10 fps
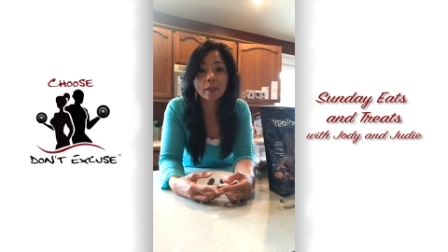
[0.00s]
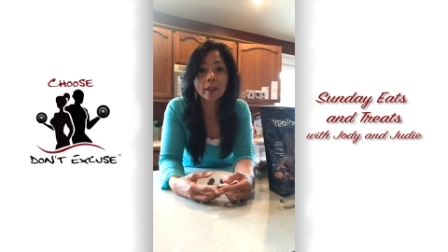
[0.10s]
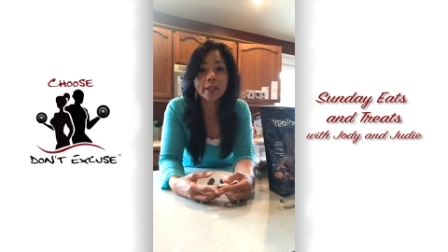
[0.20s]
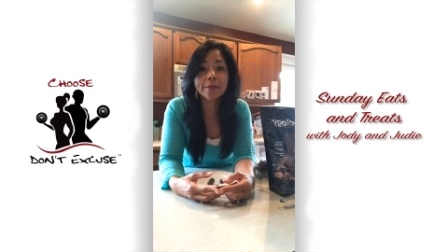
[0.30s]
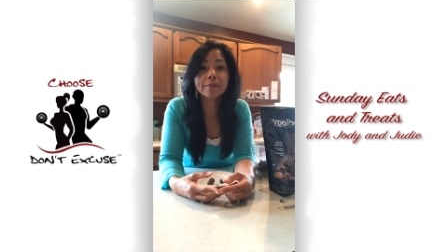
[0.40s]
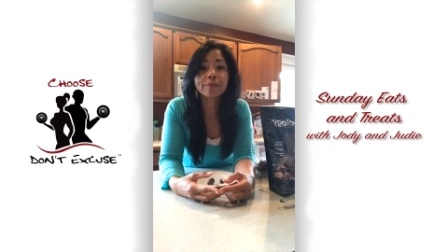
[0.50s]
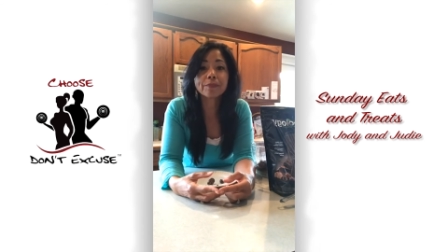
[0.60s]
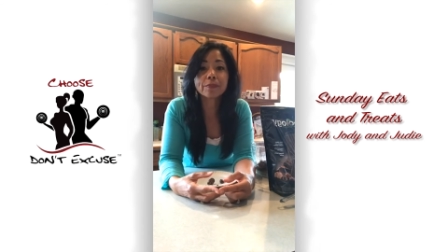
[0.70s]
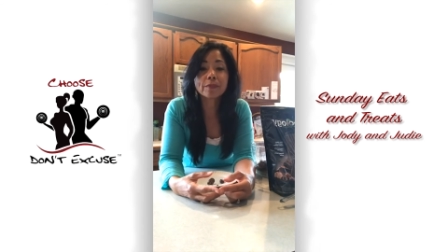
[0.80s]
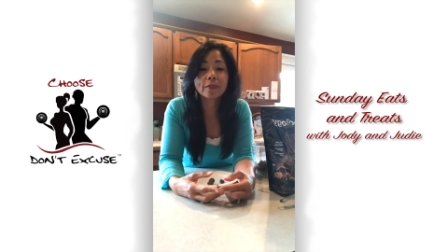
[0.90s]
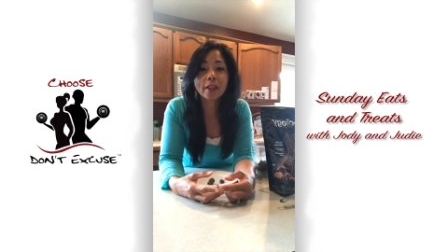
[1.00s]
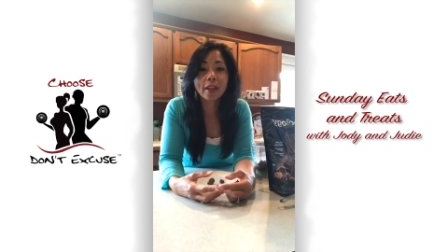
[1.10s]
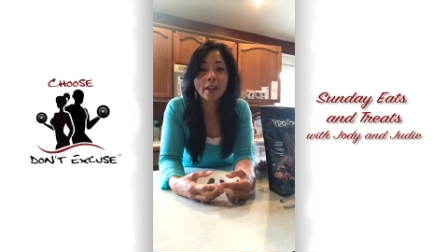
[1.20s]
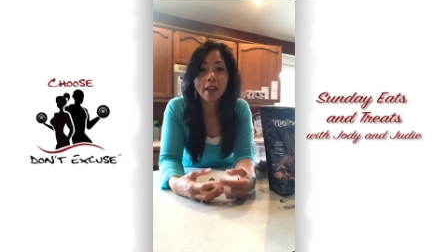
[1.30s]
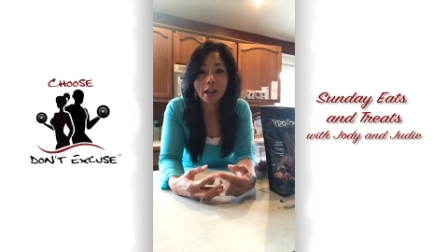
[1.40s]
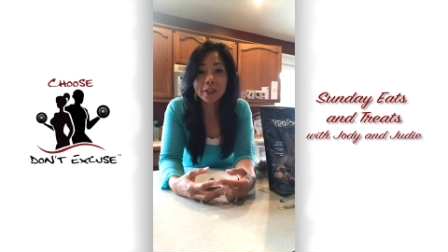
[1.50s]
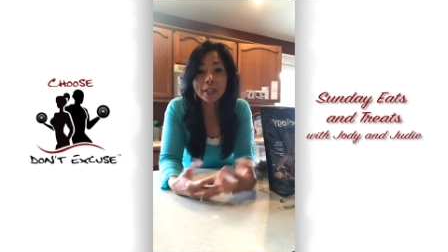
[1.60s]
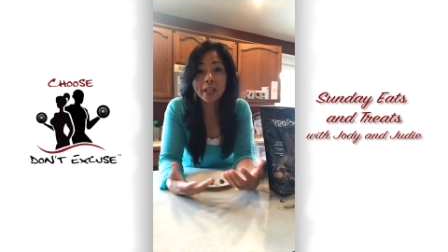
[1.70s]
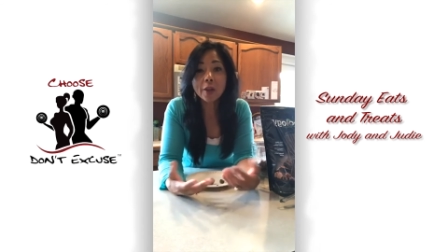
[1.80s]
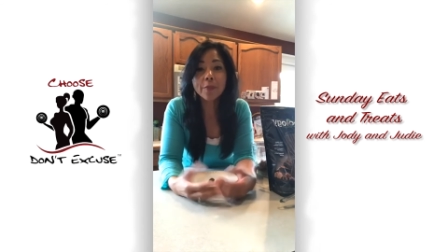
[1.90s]
Right? How are you
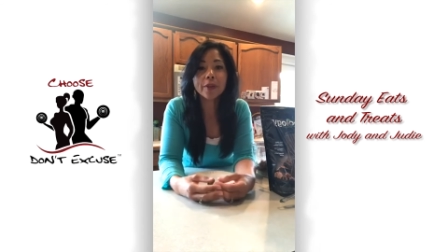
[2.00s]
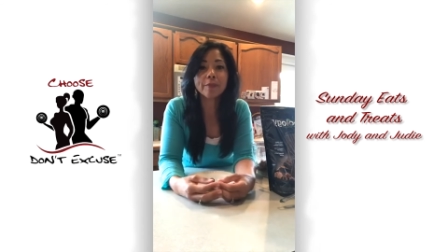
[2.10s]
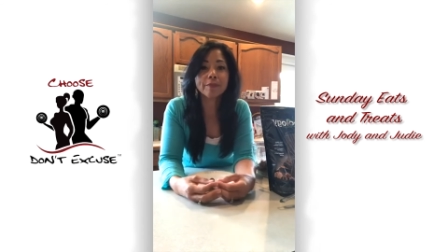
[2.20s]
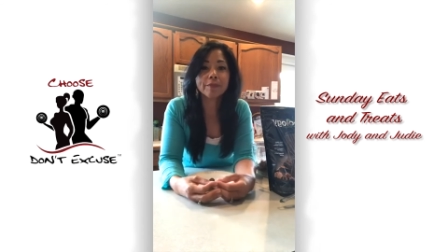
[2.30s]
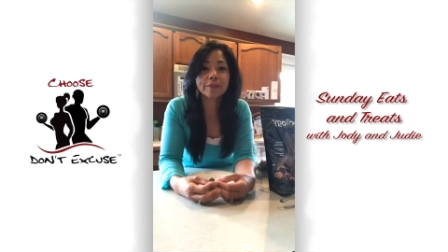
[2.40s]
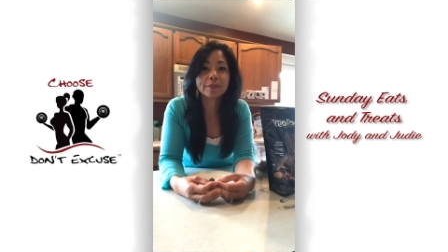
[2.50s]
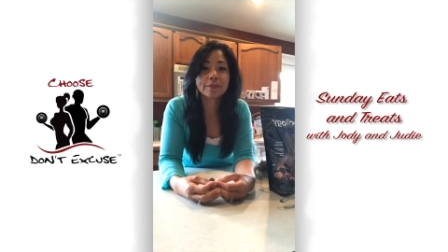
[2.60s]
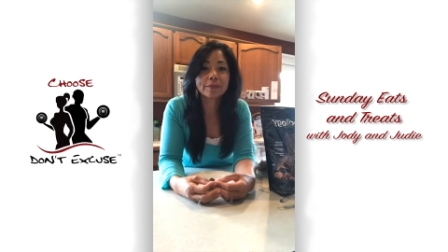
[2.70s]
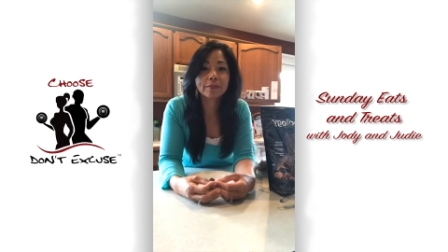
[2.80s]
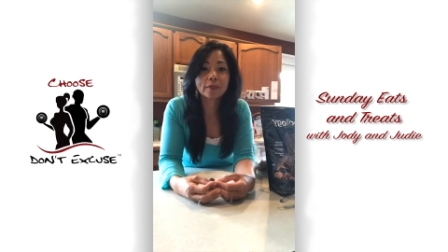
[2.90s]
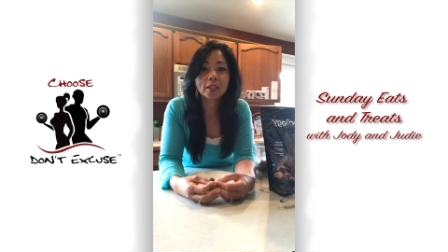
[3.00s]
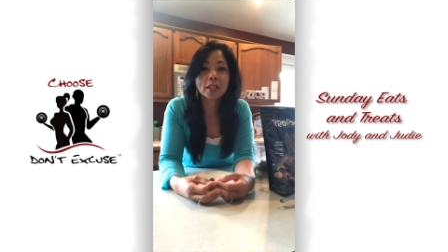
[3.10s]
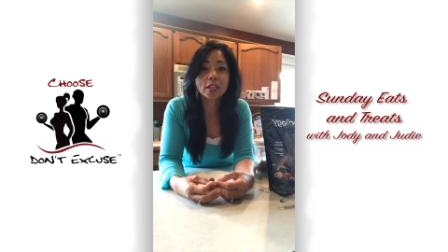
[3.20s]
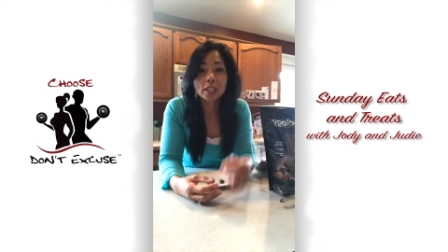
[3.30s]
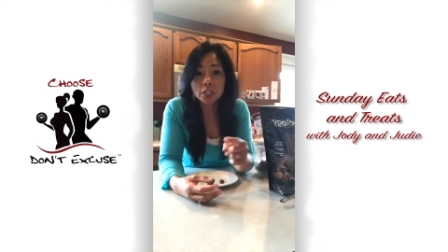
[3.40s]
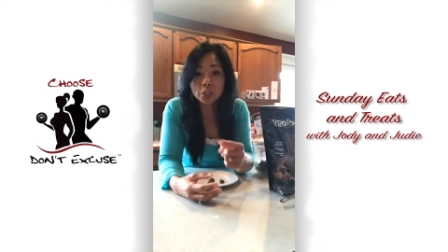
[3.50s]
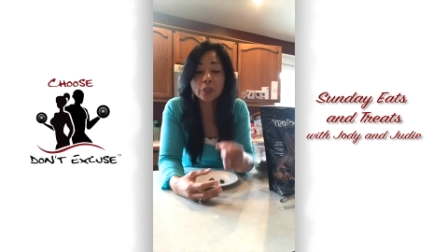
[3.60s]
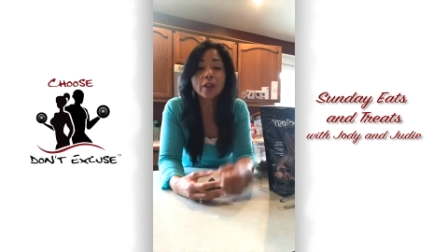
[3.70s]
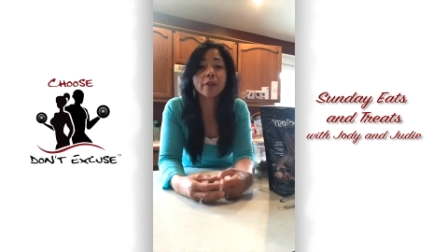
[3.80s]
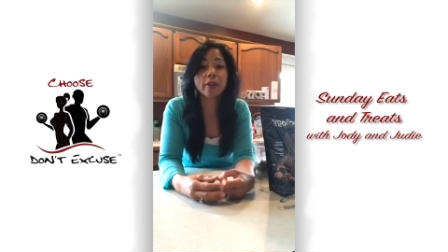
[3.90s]
going to help them? Because
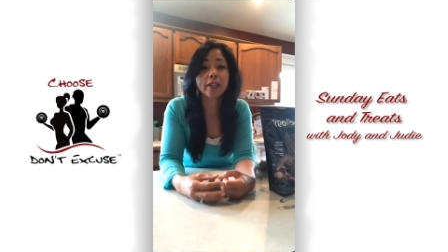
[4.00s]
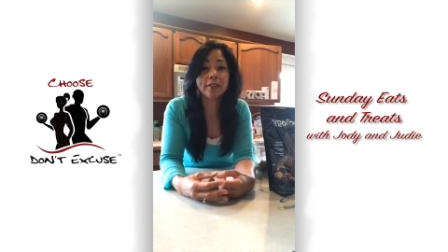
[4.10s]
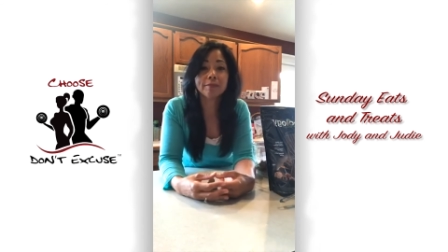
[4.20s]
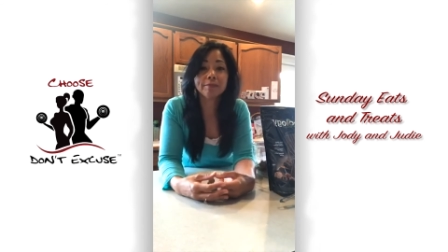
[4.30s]
you're not ready.